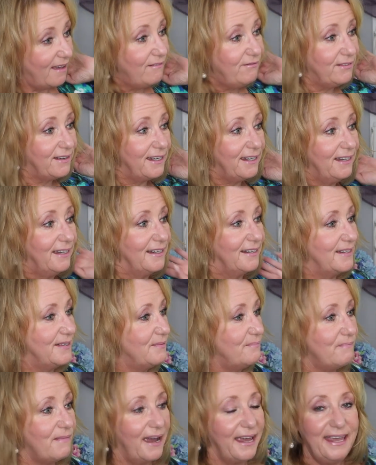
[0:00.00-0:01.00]
loving
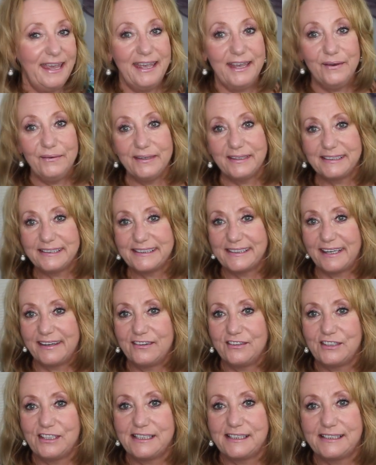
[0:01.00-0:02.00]
my hair
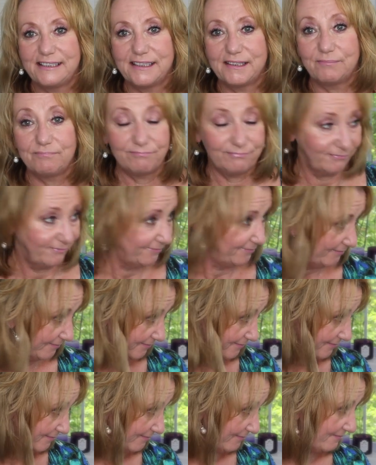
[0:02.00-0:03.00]
extensions.
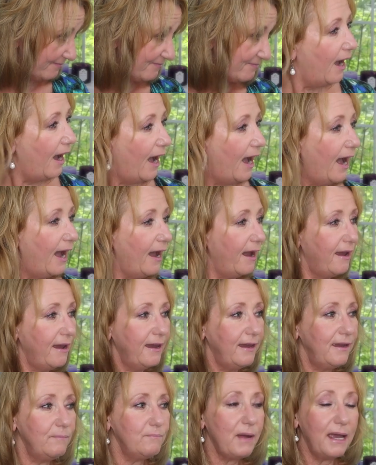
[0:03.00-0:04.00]

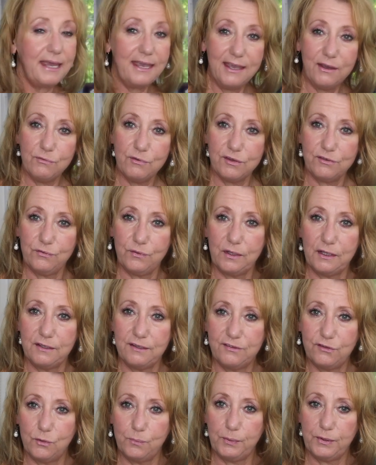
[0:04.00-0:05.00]
I my hair is
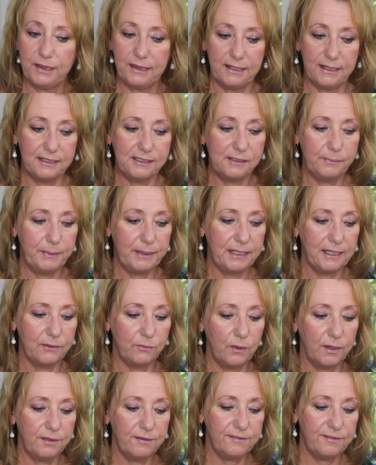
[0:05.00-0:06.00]
really super thin to
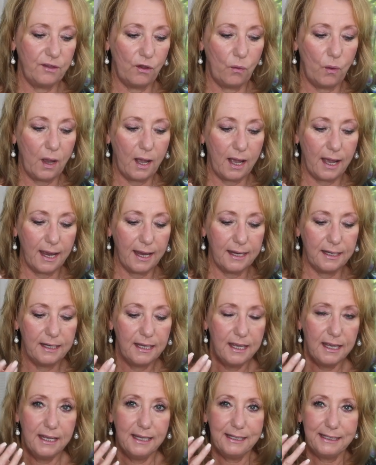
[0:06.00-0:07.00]
begin with, so
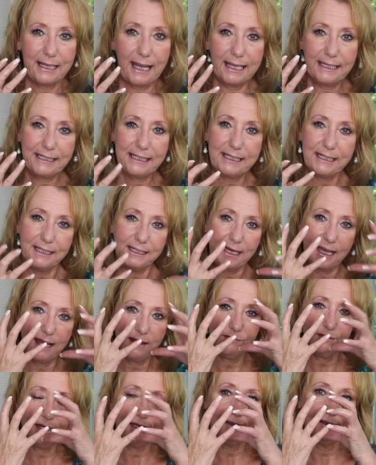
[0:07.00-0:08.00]
I I can't
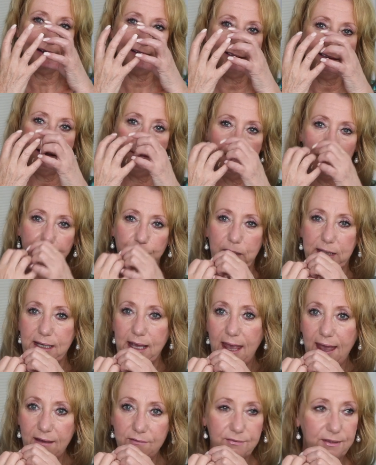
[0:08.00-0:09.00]
have anything that's going to be
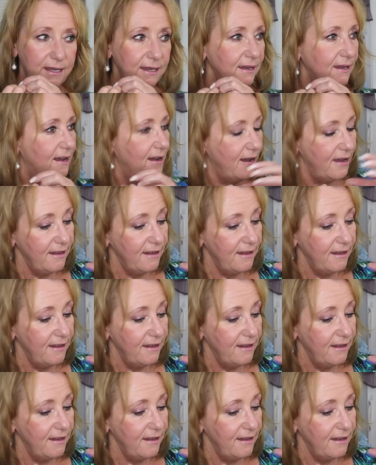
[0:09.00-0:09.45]
really heavy.